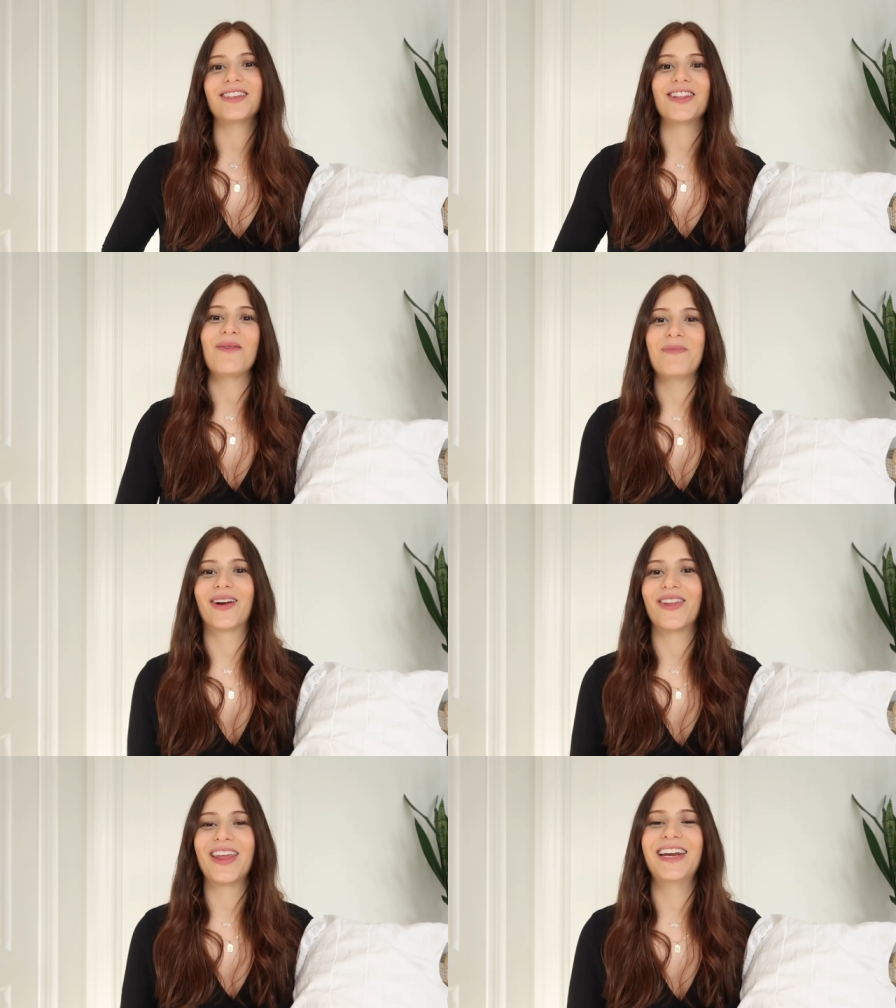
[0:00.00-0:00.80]
a lot
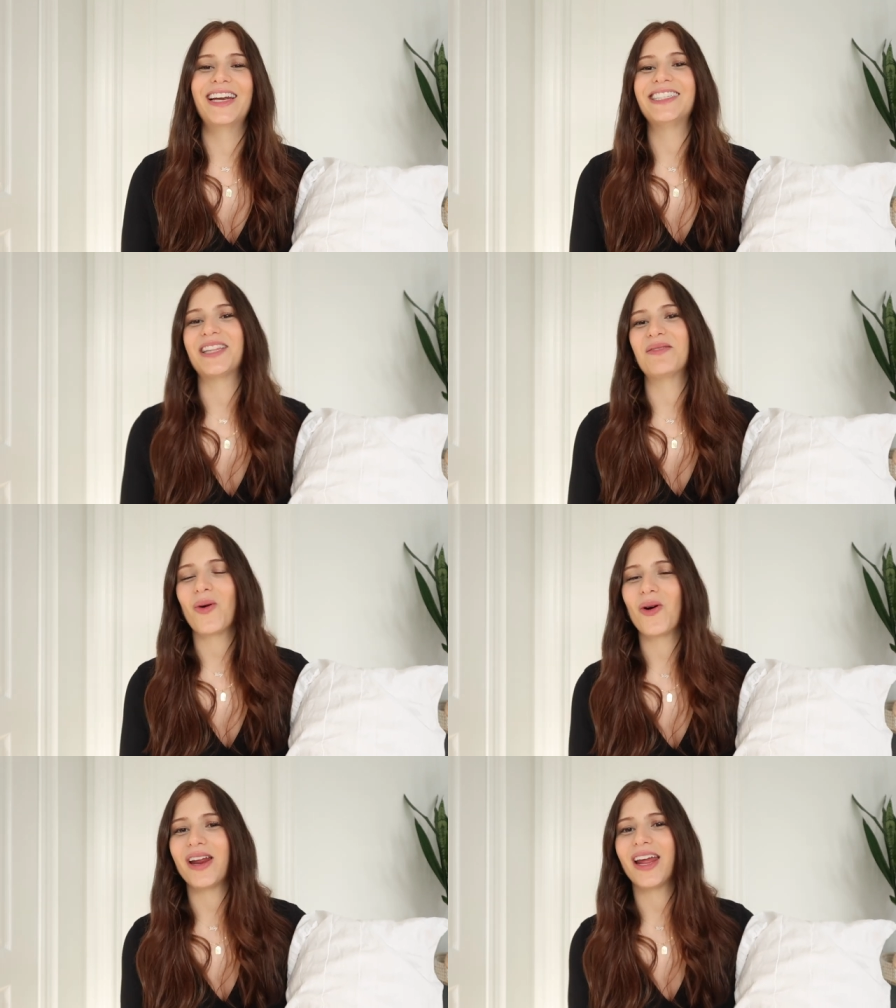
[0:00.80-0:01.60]
bigger than it is in the
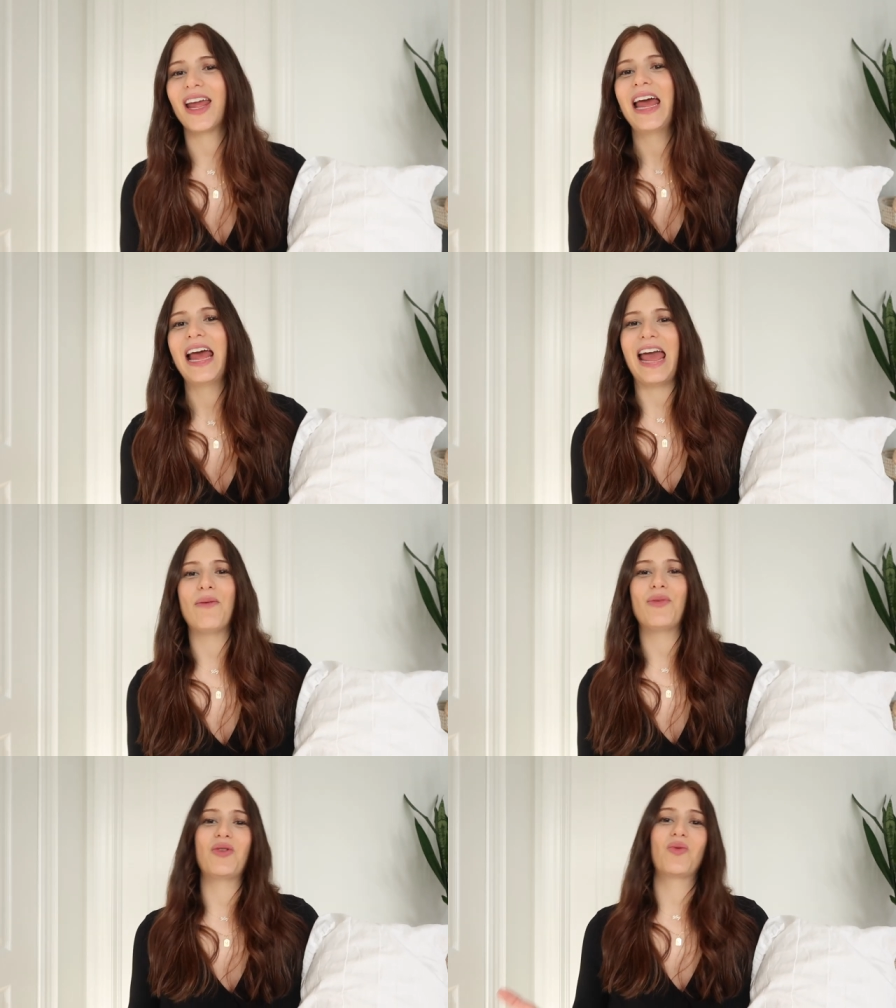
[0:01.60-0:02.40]
morning, and
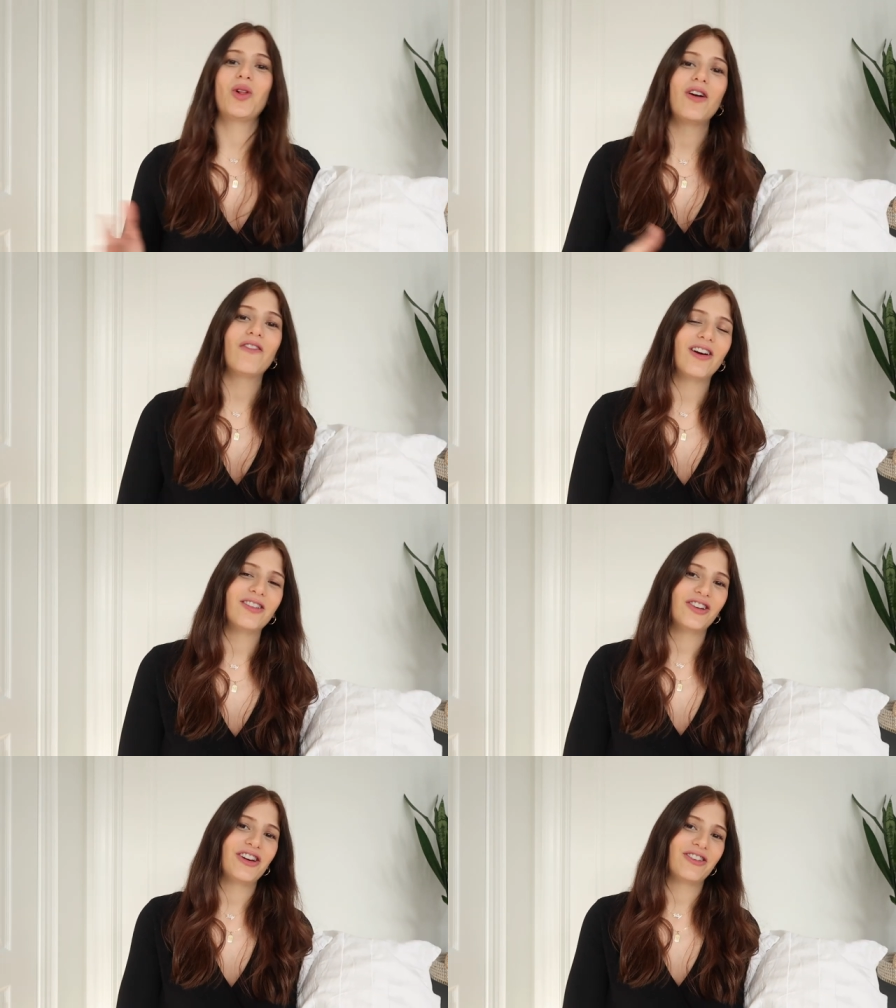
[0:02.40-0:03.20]
when you roll over
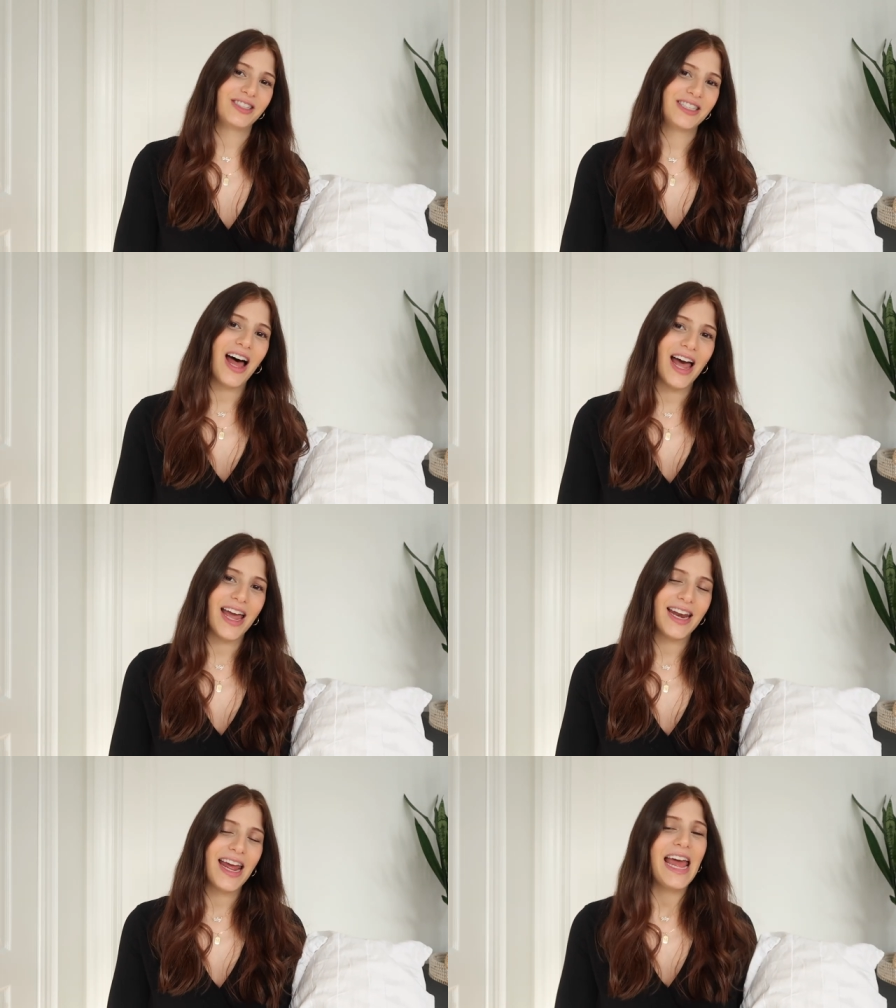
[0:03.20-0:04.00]
onto your side